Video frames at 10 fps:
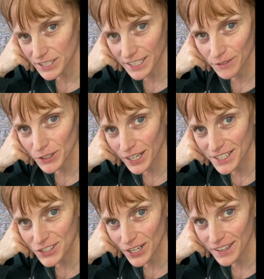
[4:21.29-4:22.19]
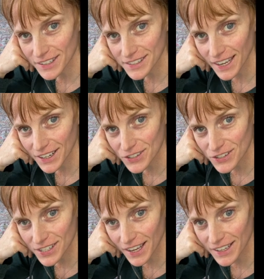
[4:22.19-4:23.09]
to hear if you guys try this
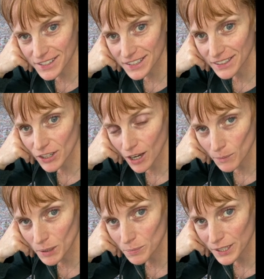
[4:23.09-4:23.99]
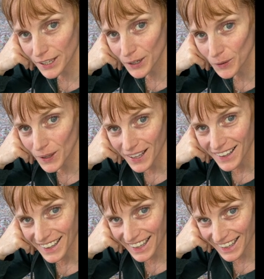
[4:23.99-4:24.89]
exercise. Leave a comment below
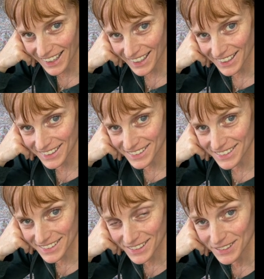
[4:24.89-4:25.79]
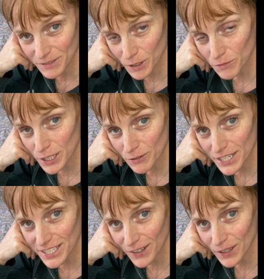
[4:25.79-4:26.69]
and feel free to
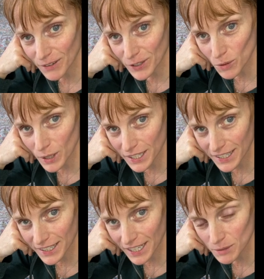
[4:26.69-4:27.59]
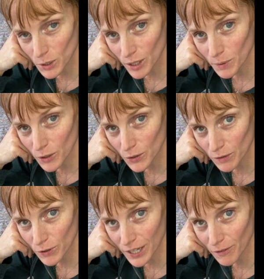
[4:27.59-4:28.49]
reach out if you want to connect more about grief
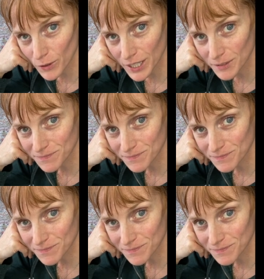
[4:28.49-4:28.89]
recovery.